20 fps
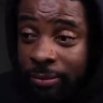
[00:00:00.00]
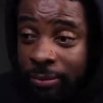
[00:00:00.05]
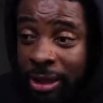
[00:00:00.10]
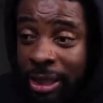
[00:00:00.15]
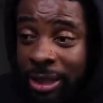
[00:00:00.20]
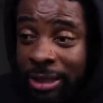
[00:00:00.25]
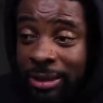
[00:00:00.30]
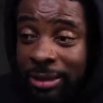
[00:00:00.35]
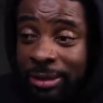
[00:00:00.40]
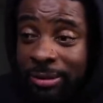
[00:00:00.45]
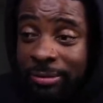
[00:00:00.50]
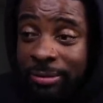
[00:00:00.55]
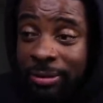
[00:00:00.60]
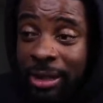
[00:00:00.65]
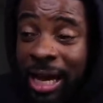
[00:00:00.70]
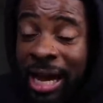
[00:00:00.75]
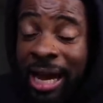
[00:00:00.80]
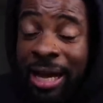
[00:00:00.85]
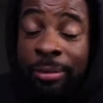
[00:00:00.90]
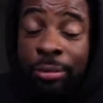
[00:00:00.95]
that's
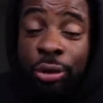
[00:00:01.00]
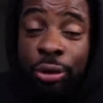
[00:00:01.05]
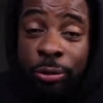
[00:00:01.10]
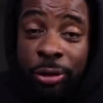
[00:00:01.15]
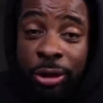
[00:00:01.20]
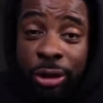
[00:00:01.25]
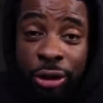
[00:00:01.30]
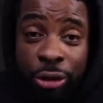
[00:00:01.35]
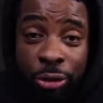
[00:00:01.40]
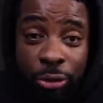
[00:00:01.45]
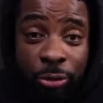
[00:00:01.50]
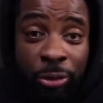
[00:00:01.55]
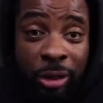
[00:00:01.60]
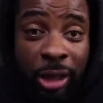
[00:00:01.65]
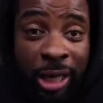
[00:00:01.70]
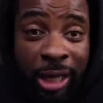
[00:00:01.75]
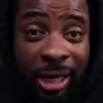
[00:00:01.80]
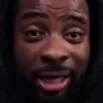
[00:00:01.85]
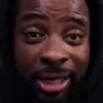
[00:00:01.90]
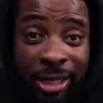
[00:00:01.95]
Adam 22
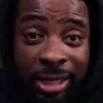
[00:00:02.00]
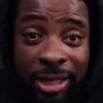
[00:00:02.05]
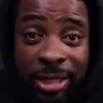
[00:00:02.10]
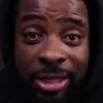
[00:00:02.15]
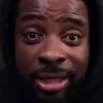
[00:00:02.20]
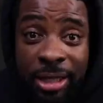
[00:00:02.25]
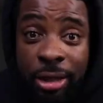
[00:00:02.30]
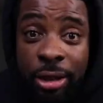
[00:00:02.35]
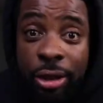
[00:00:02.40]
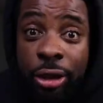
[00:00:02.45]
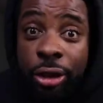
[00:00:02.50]
and his